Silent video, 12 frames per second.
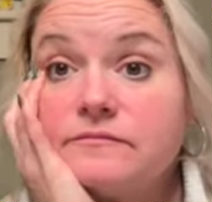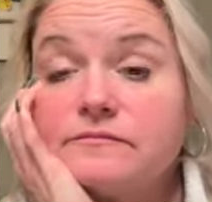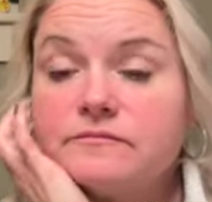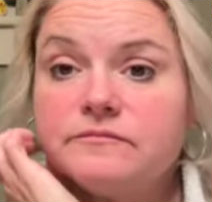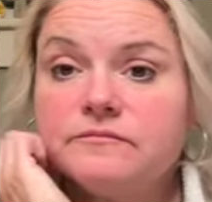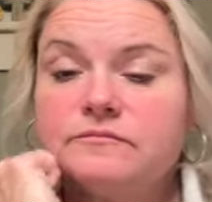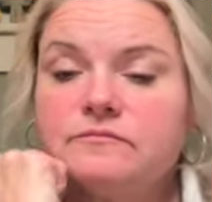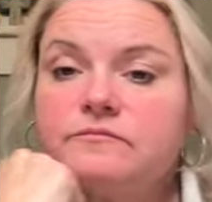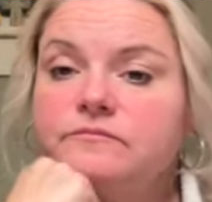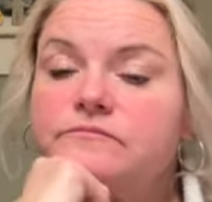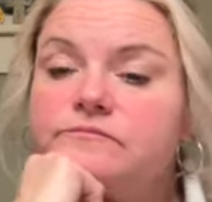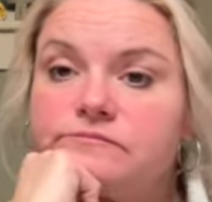
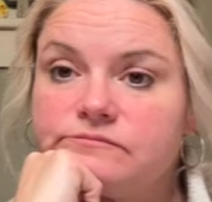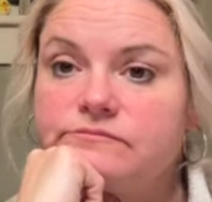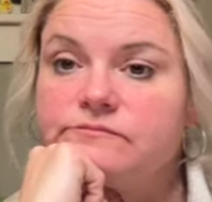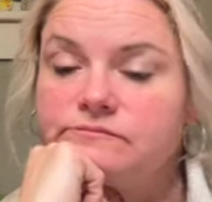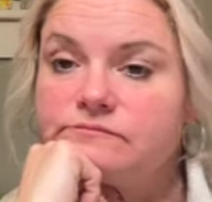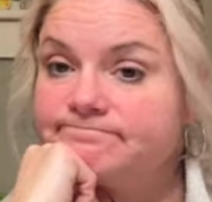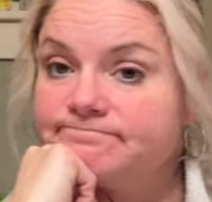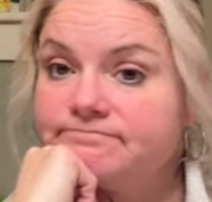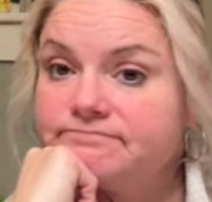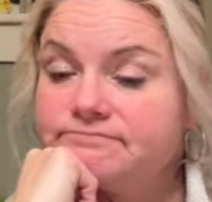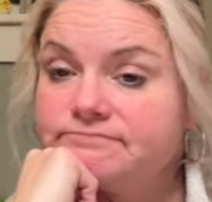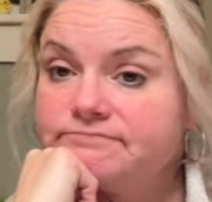
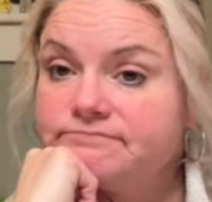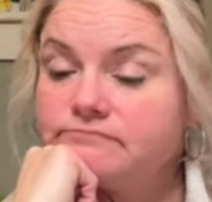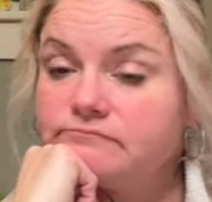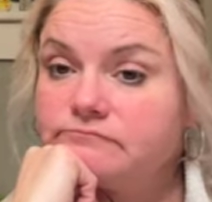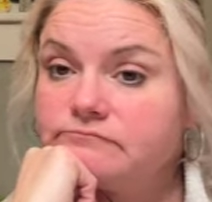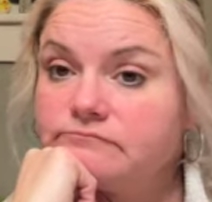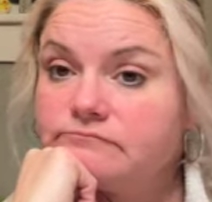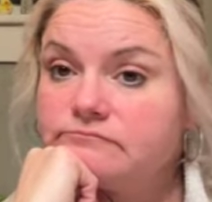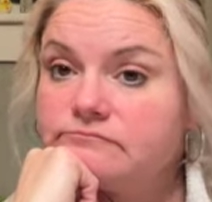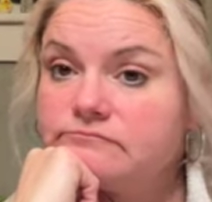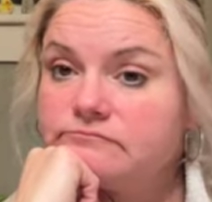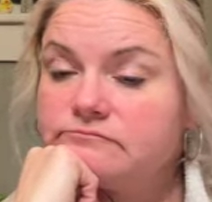
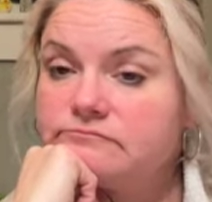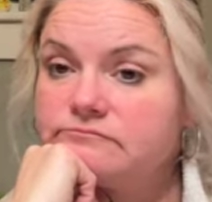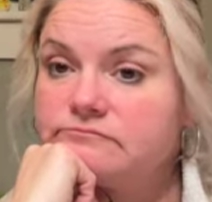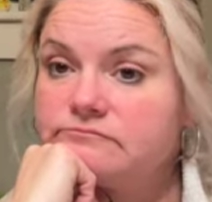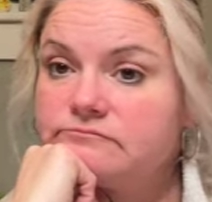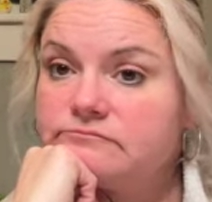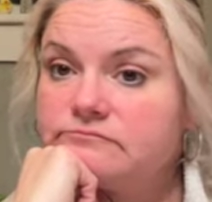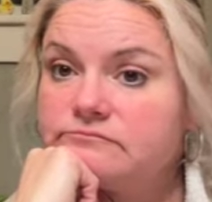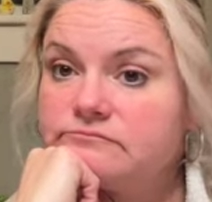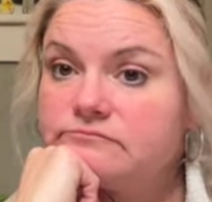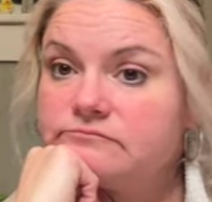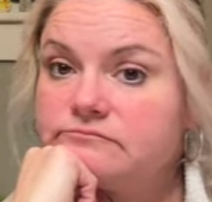
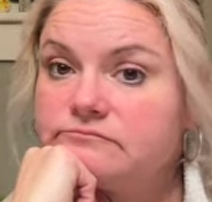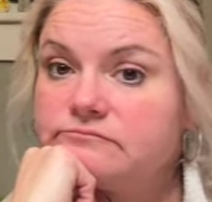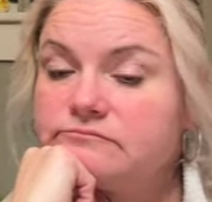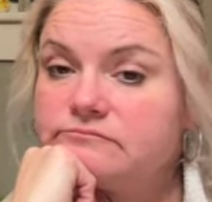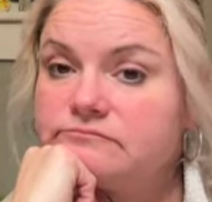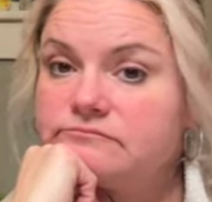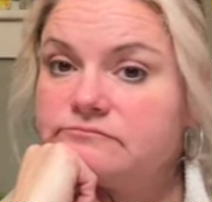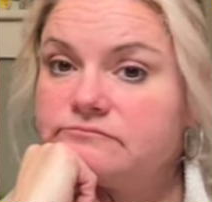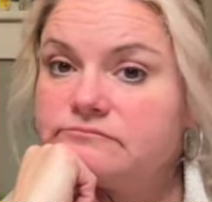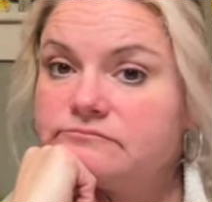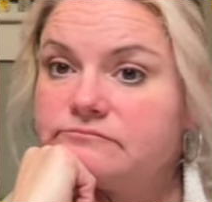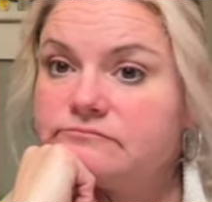
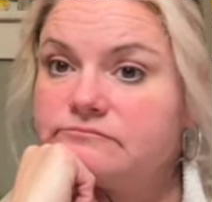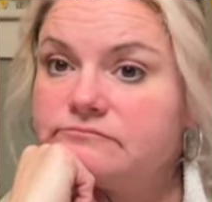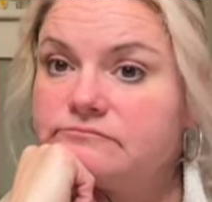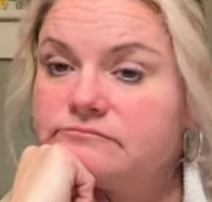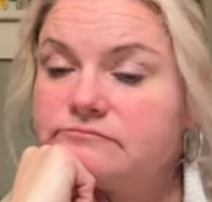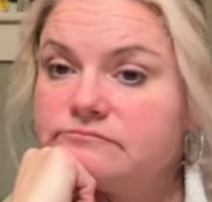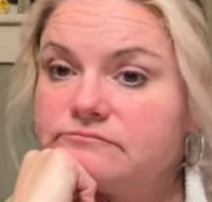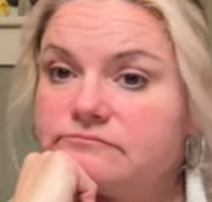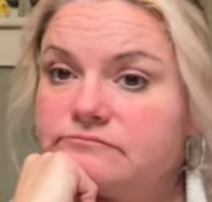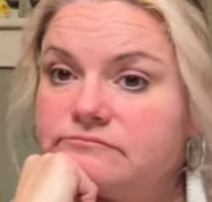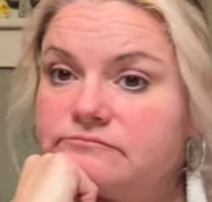This person isn't speaking.